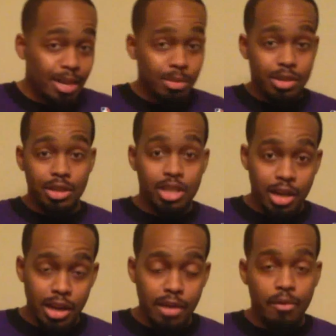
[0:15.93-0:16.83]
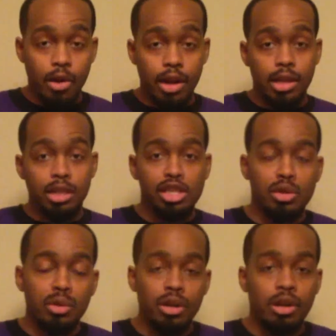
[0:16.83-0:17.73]
Mr. Johnny Lee Franklin
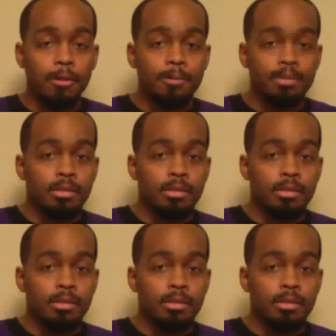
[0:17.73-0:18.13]
Jr.